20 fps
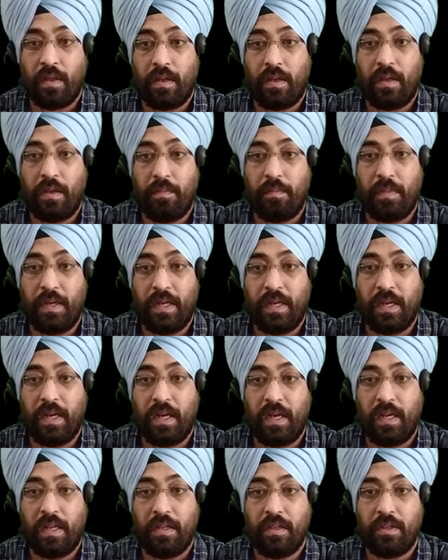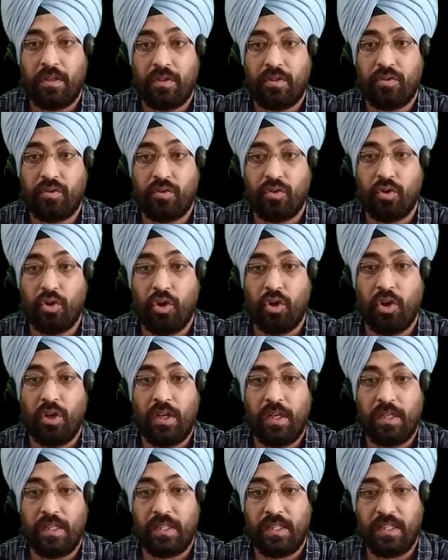
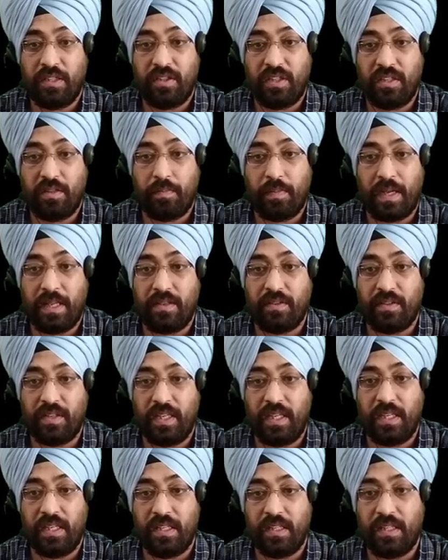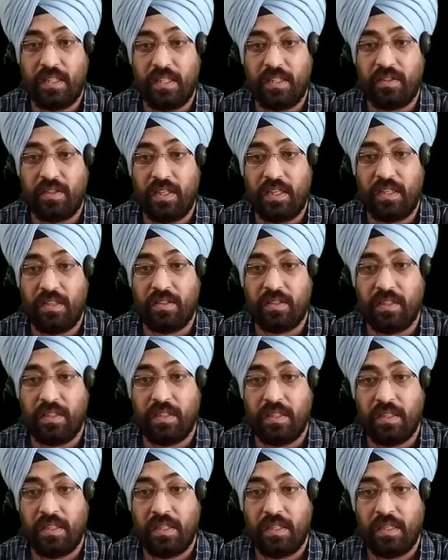This is benzene, this is